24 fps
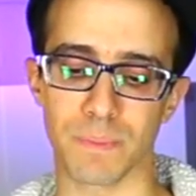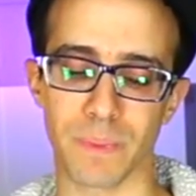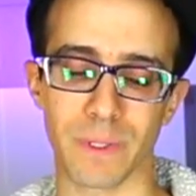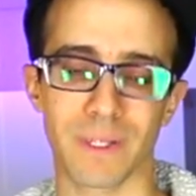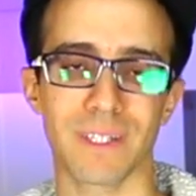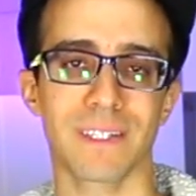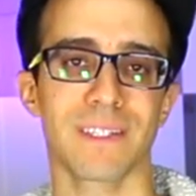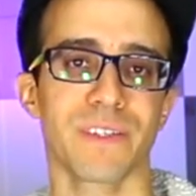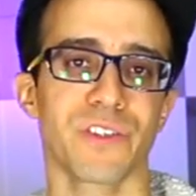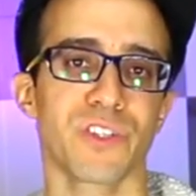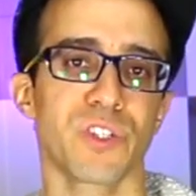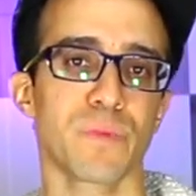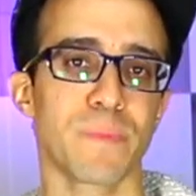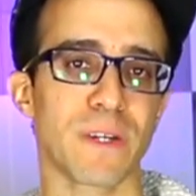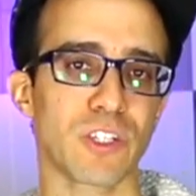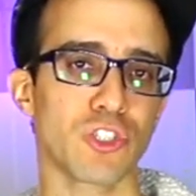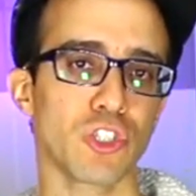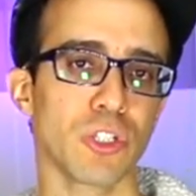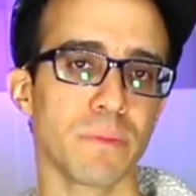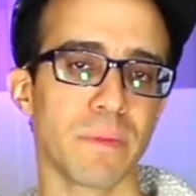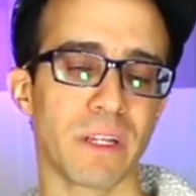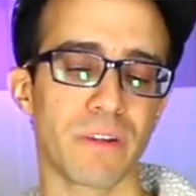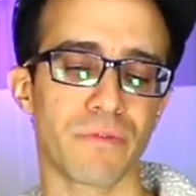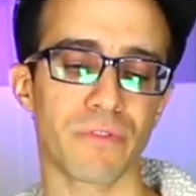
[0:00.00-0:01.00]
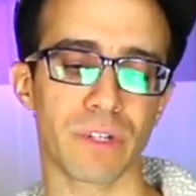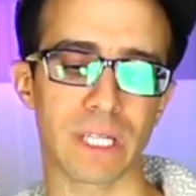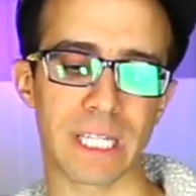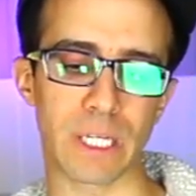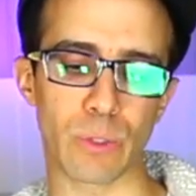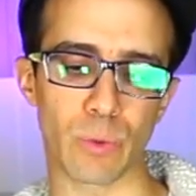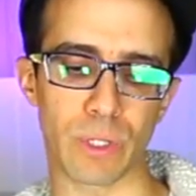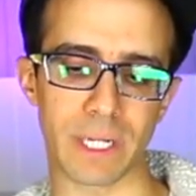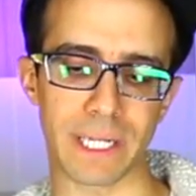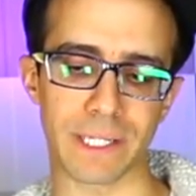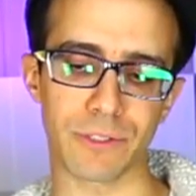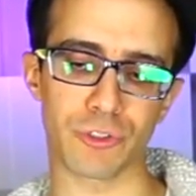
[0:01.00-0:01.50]
because they're specially made for
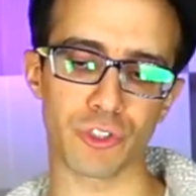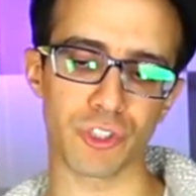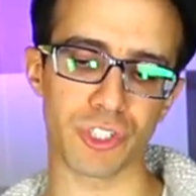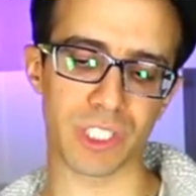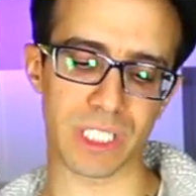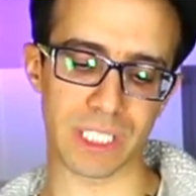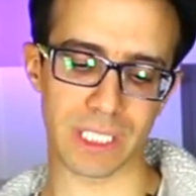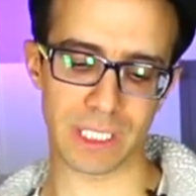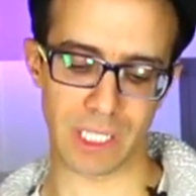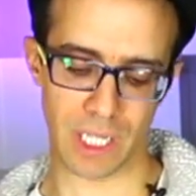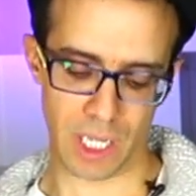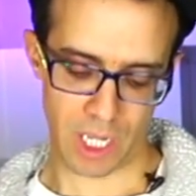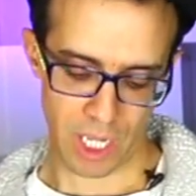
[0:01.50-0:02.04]
liquid nitrogen